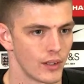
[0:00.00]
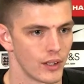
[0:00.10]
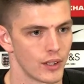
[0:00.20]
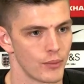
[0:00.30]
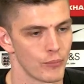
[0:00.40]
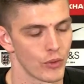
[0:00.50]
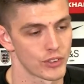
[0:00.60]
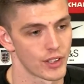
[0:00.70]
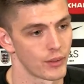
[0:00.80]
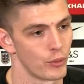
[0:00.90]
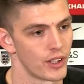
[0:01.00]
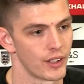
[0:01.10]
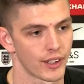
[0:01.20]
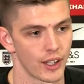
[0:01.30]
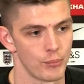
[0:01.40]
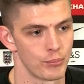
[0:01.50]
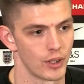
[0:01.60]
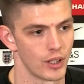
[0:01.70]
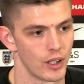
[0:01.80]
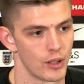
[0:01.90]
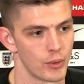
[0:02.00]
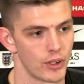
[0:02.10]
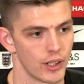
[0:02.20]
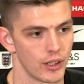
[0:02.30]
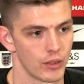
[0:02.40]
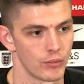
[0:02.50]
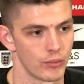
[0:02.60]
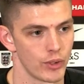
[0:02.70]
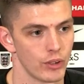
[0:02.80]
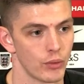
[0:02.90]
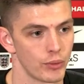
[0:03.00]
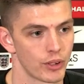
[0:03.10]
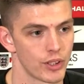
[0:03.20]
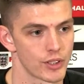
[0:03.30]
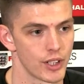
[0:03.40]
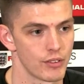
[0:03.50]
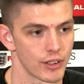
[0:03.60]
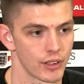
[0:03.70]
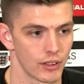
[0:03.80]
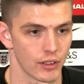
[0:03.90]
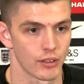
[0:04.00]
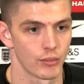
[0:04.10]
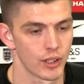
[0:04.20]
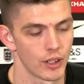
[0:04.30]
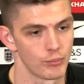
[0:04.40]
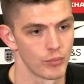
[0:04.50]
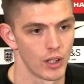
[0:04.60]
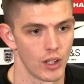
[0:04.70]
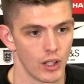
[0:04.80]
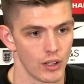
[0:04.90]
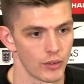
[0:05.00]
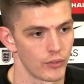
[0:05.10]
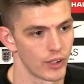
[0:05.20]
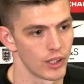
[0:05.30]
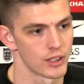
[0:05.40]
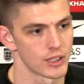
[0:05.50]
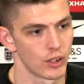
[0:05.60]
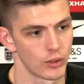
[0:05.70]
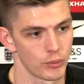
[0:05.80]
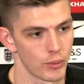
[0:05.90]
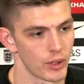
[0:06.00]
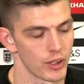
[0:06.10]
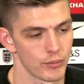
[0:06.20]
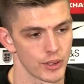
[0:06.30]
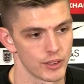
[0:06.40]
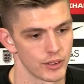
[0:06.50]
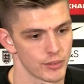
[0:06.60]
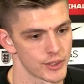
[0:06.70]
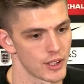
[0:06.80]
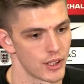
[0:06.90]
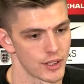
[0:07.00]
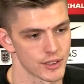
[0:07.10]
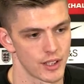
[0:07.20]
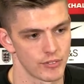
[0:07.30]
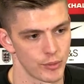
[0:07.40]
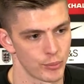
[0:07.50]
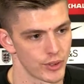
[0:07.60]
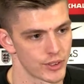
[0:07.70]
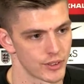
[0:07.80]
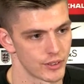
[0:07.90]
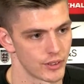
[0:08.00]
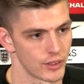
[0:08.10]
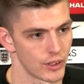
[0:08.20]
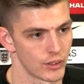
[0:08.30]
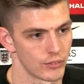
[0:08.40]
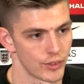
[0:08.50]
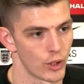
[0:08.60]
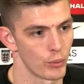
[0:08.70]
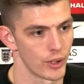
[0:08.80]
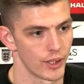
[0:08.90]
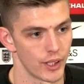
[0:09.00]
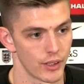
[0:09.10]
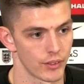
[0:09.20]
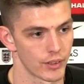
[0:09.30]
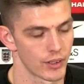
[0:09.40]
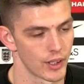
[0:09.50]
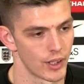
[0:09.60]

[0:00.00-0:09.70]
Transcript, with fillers: Obviously, I think within the camp at Burnley, we knew what we could achieve. I think we realised how good we were, and we started at Stamford Bridge, and we got a win there, and